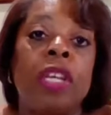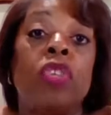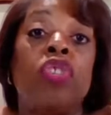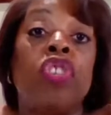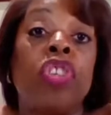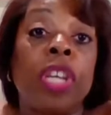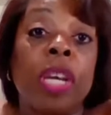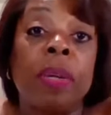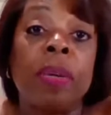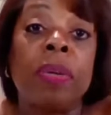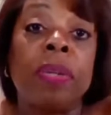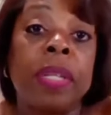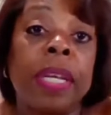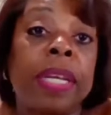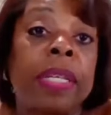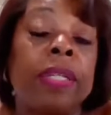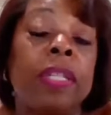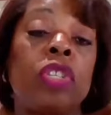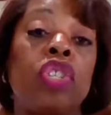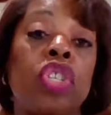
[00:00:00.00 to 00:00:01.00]
She
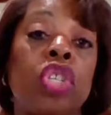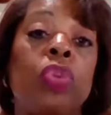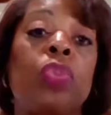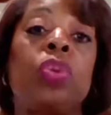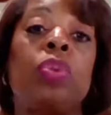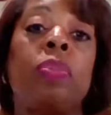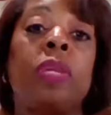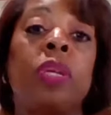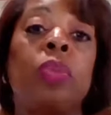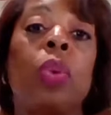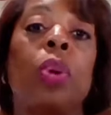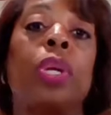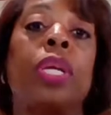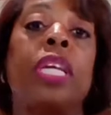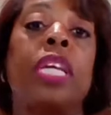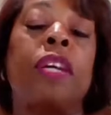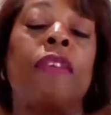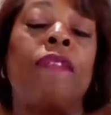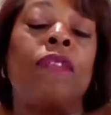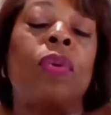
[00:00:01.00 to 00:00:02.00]
understands that she will be
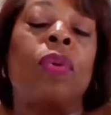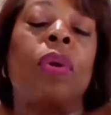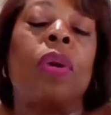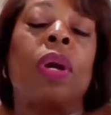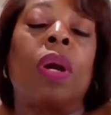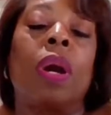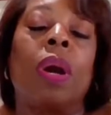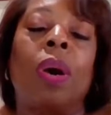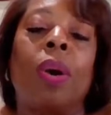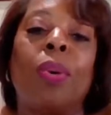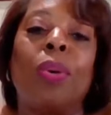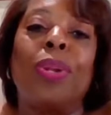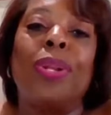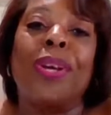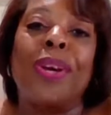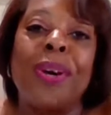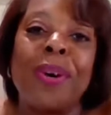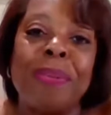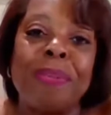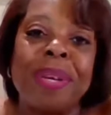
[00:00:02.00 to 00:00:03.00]
working for
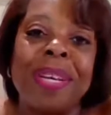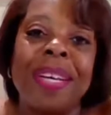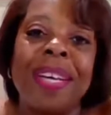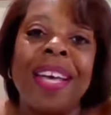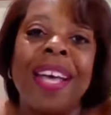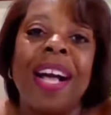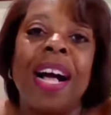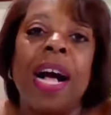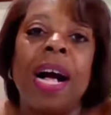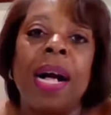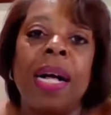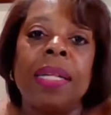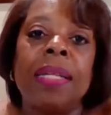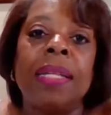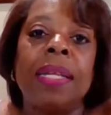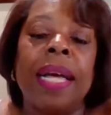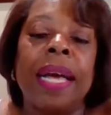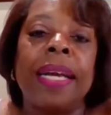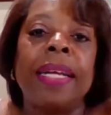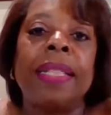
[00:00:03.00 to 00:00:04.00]
Oklahoma,
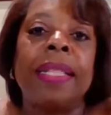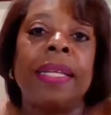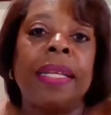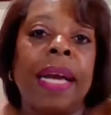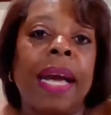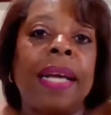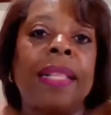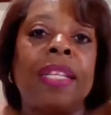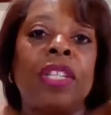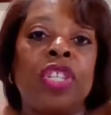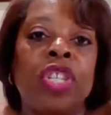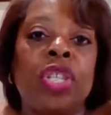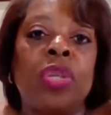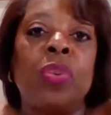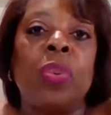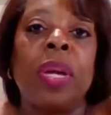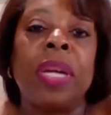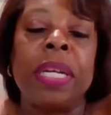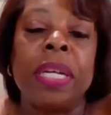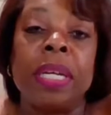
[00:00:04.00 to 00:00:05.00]
unlike the guy that she's
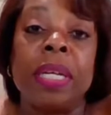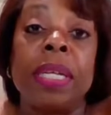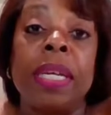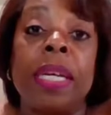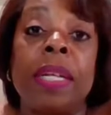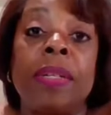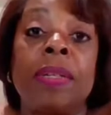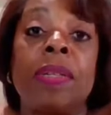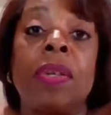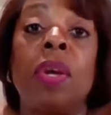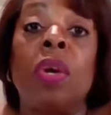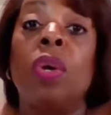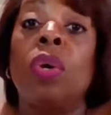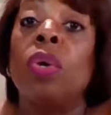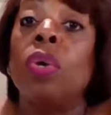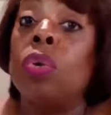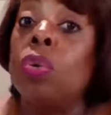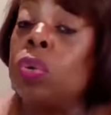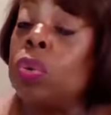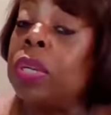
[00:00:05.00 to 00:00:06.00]
running against,
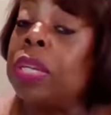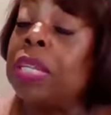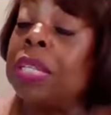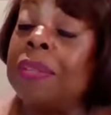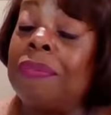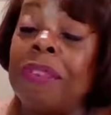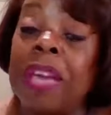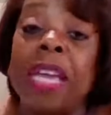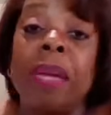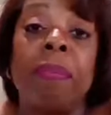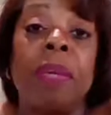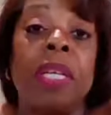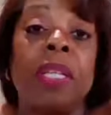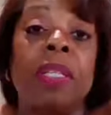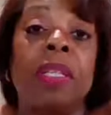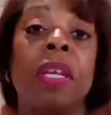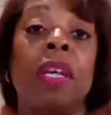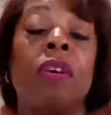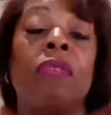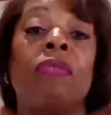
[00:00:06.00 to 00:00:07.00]
who is
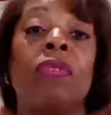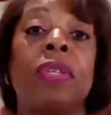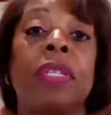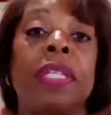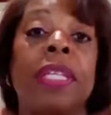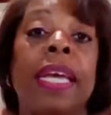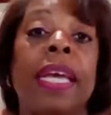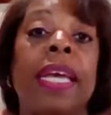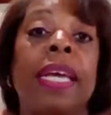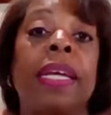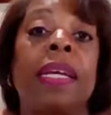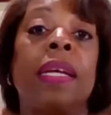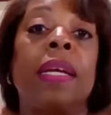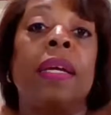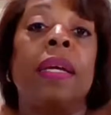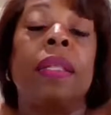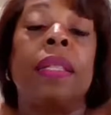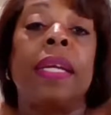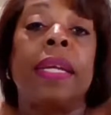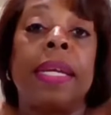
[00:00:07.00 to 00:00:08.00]
famous for saying
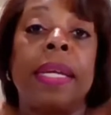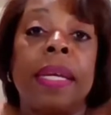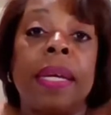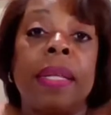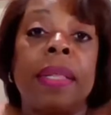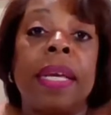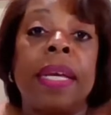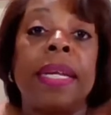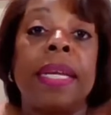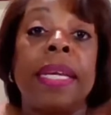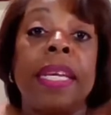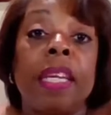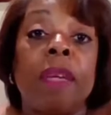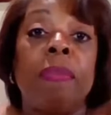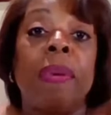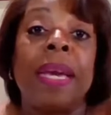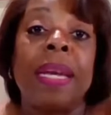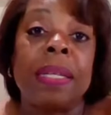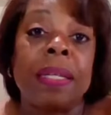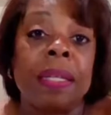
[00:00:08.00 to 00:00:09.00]
that he
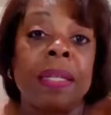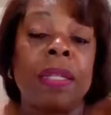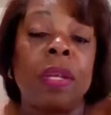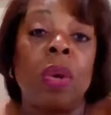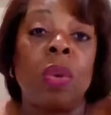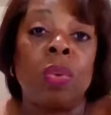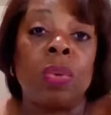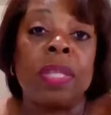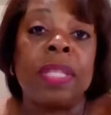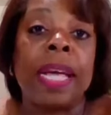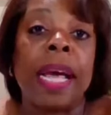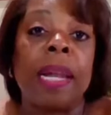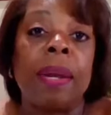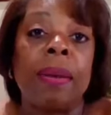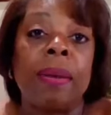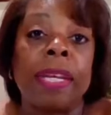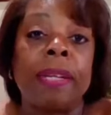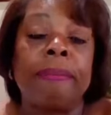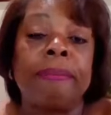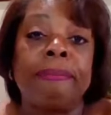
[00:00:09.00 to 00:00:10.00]
pays his own
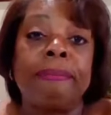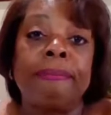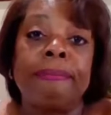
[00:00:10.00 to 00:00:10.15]
salary.